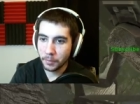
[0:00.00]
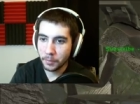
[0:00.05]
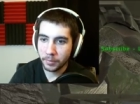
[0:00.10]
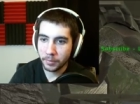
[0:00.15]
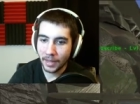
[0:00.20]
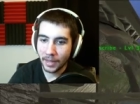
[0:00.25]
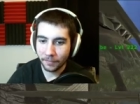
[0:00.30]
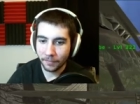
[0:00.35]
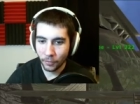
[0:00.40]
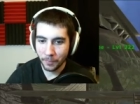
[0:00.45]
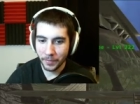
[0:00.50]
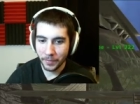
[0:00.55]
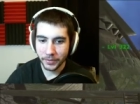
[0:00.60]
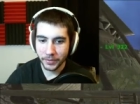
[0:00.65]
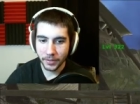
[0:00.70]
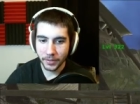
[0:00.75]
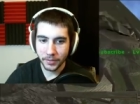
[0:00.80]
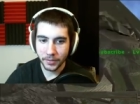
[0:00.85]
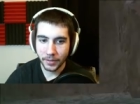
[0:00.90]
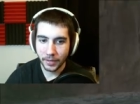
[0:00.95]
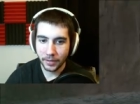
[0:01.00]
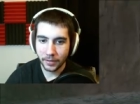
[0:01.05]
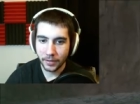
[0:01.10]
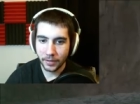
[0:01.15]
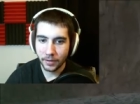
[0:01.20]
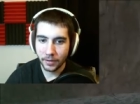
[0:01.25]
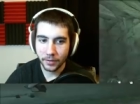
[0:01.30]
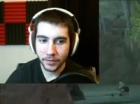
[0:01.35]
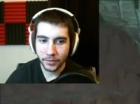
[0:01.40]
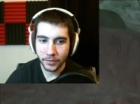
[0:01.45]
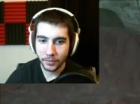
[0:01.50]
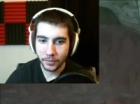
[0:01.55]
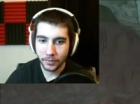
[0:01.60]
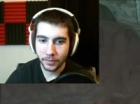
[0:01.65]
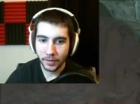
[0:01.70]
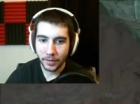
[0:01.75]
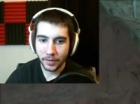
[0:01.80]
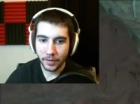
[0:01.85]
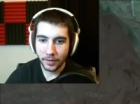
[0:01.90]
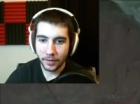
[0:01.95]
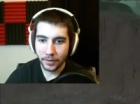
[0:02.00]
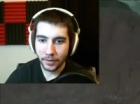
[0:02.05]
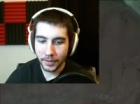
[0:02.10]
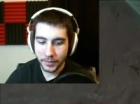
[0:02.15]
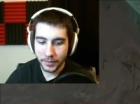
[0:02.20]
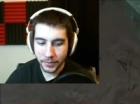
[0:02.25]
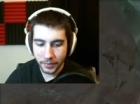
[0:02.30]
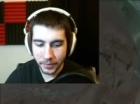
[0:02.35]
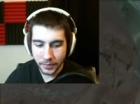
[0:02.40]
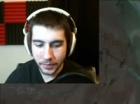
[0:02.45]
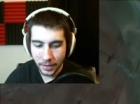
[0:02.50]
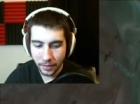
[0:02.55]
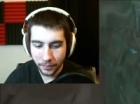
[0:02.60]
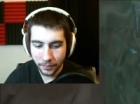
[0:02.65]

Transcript: platform that says land here, so nice and safe.